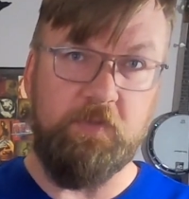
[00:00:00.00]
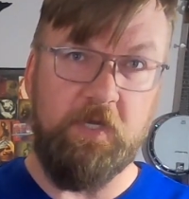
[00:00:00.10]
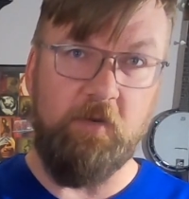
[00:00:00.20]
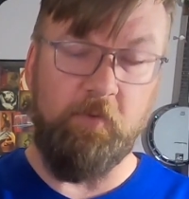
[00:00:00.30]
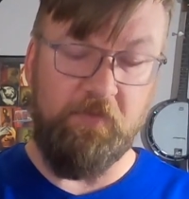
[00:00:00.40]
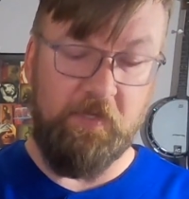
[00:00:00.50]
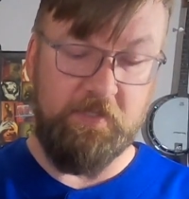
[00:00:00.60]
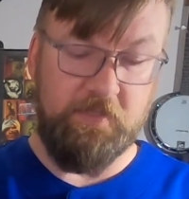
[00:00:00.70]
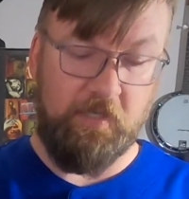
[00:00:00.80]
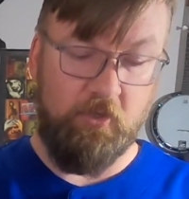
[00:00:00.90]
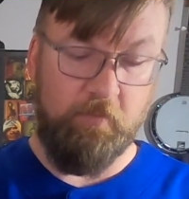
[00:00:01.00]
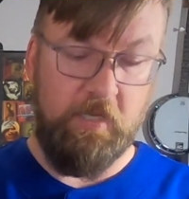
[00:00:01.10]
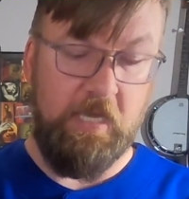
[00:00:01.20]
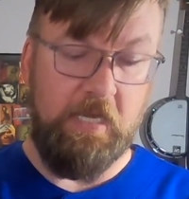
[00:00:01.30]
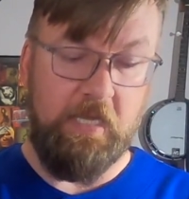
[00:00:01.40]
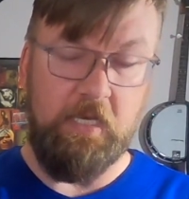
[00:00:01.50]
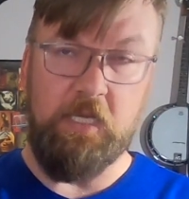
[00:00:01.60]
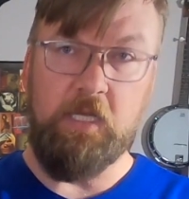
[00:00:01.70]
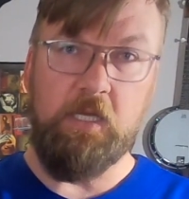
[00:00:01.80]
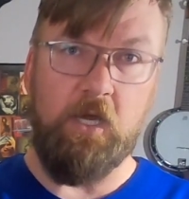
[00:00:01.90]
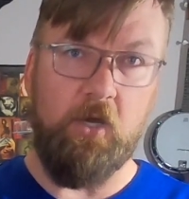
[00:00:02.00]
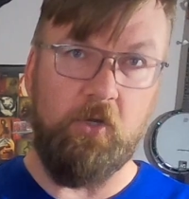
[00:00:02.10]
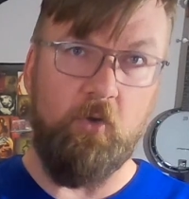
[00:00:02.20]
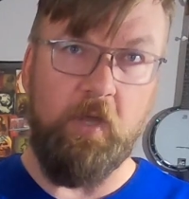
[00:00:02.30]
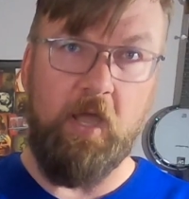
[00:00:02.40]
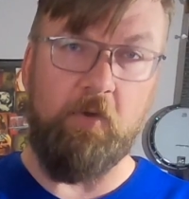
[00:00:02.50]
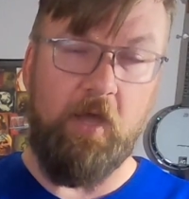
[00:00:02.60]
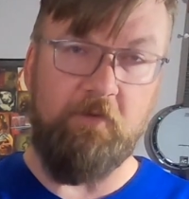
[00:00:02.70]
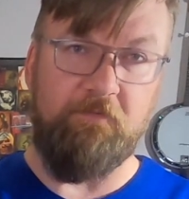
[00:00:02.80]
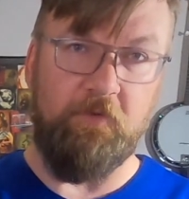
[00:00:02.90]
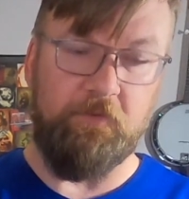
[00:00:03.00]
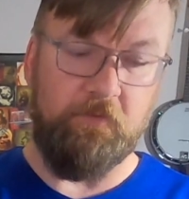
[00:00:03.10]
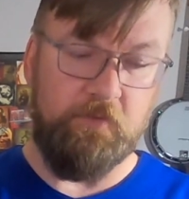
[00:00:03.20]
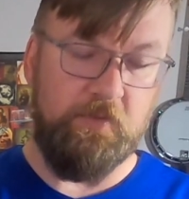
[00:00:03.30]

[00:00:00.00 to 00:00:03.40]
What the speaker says: terrible things that could be in it are going out unfiltered.